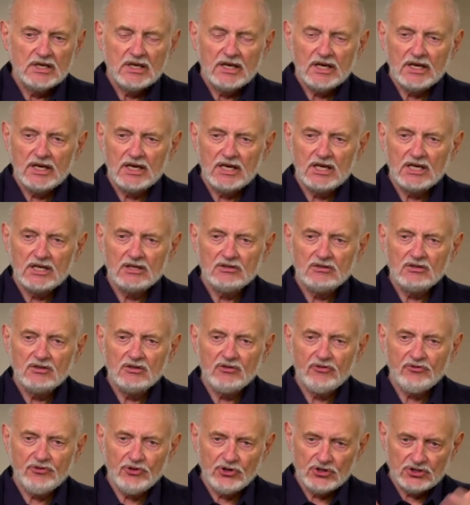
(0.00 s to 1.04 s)
And the
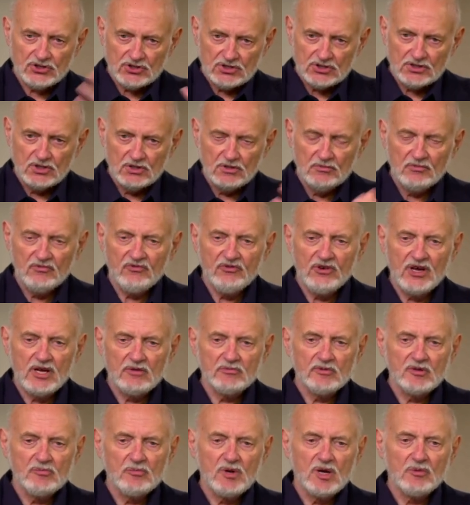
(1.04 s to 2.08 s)
first
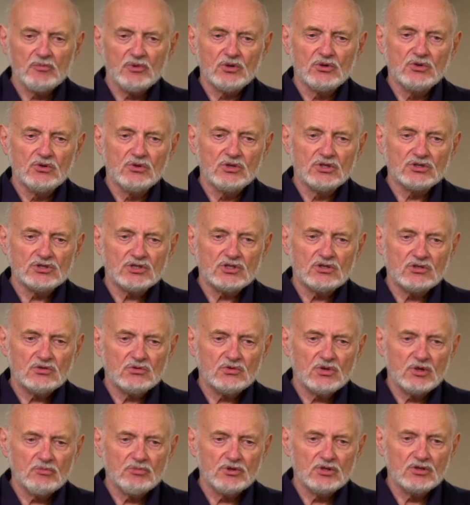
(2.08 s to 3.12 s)
family member who has
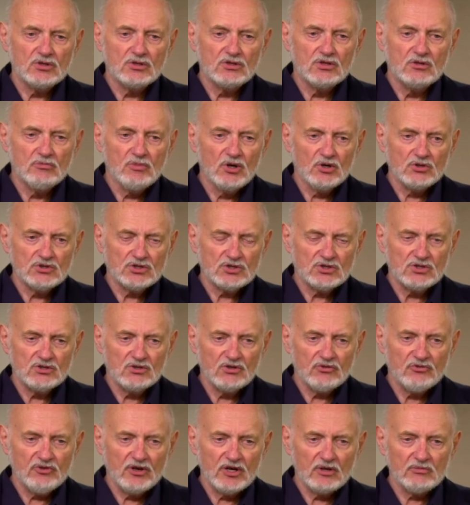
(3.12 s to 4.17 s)
contributed the most to the
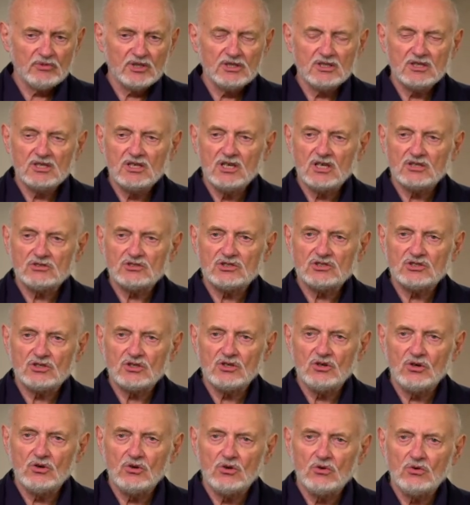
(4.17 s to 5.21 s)
family gets to
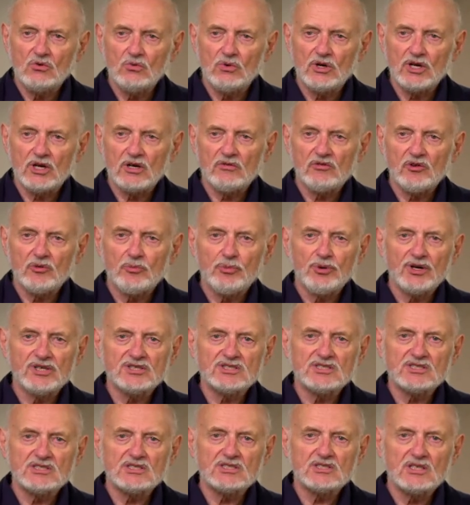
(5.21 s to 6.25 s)
go whatever
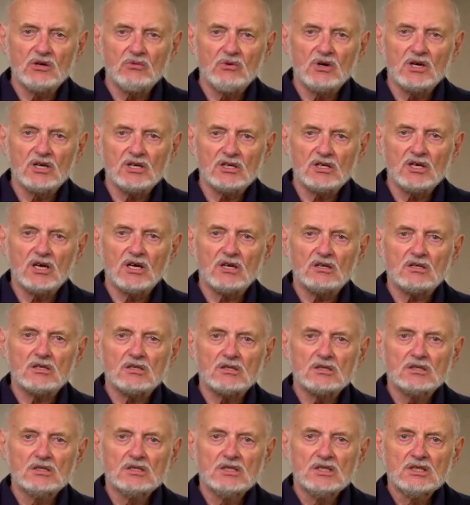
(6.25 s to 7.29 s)
present they want to get.
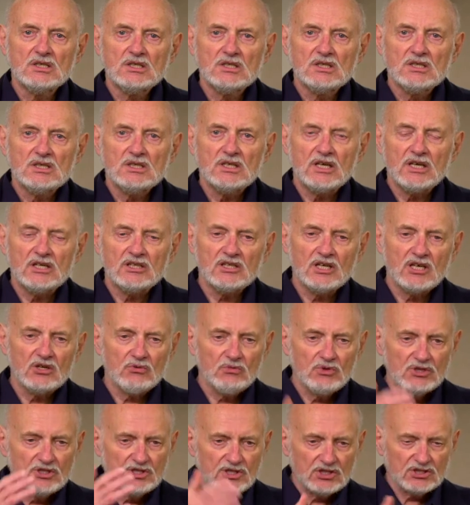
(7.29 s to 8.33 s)
And then
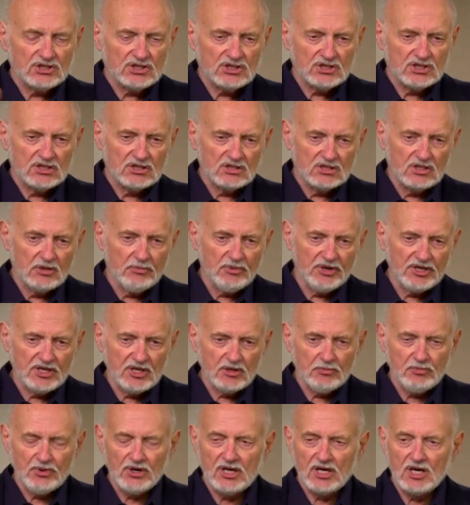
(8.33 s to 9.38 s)
we just, depending
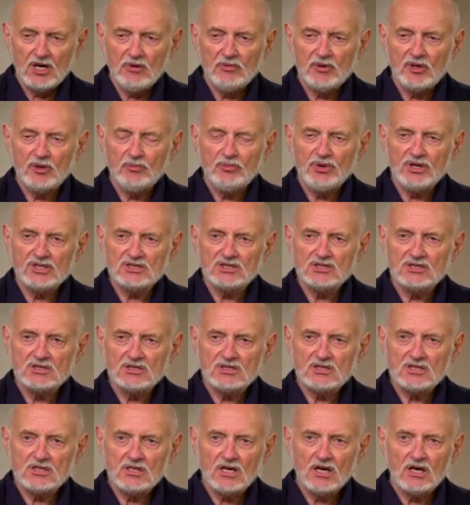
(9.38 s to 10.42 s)
upon how many presents
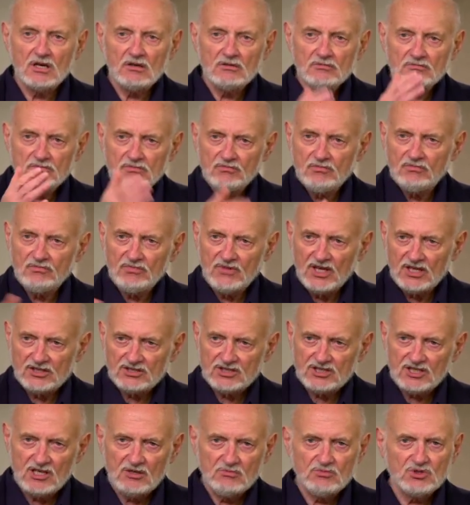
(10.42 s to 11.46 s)
there are, that
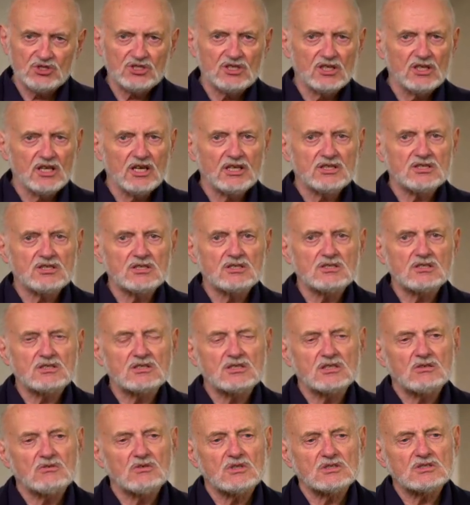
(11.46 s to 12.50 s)
same selection
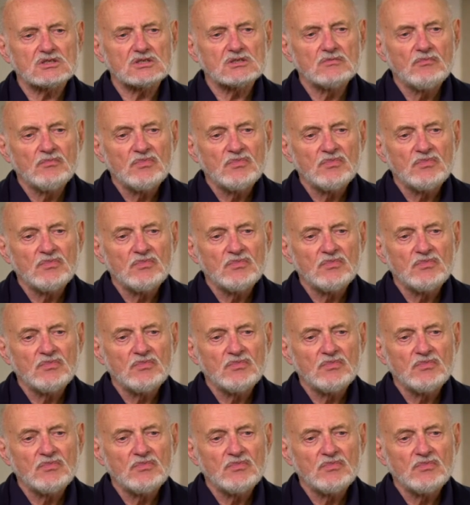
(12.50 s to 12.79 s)
sequence.